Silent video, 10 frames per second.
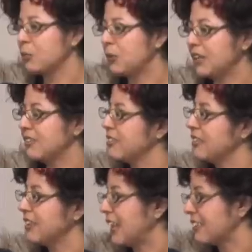committed to
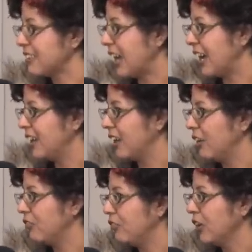see that side
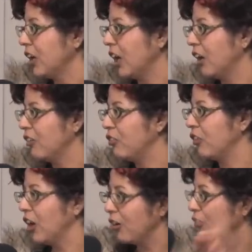of
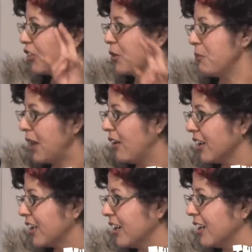of, of the
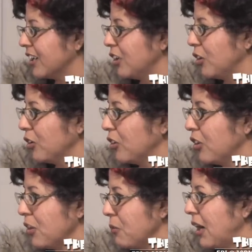America, you know,
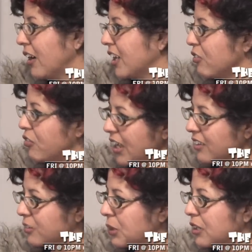the, the American
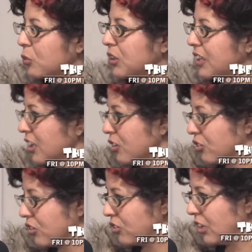face, because what they're
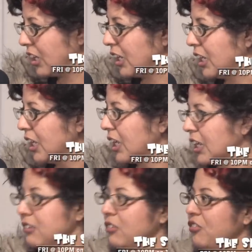used to seeing
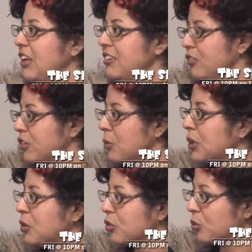is a face of
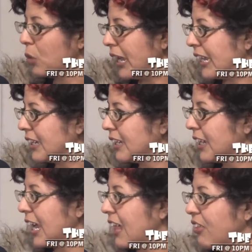somebody who's white,
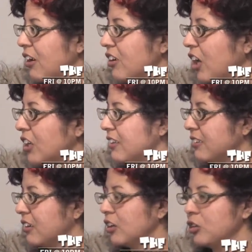and they're not
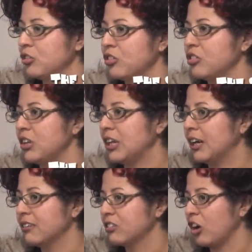necessarily used to seeing
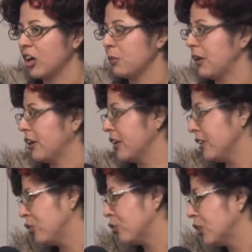us talk about our
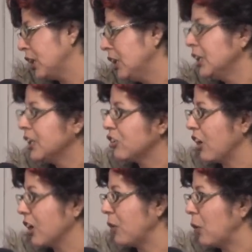history,
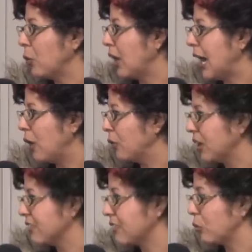talk about how
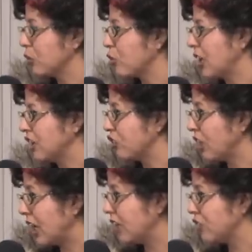it is that we're trying to
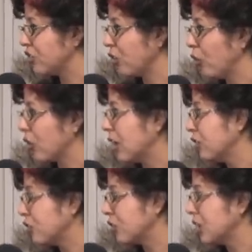change the whole
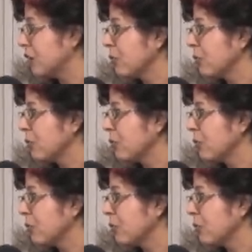country.